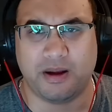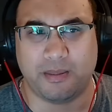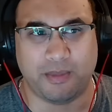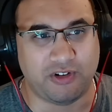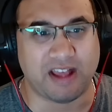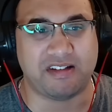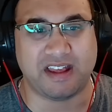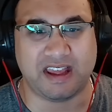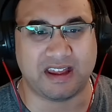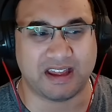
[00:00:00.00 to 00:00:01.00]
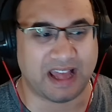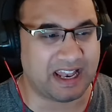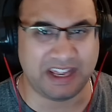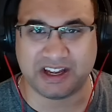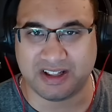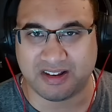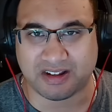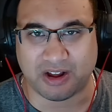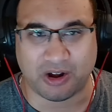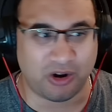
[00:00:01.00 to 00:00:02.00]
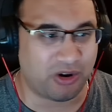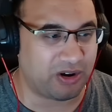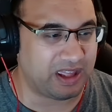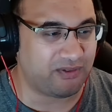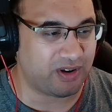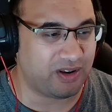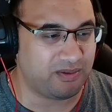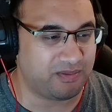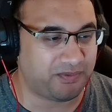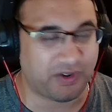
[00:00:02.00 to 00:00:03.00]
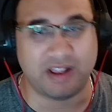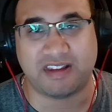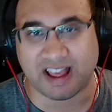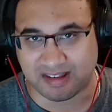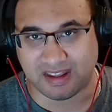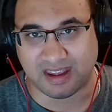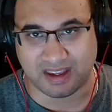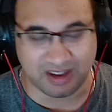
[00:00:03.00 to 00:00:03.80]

Majestic, elegant, or even fantastic.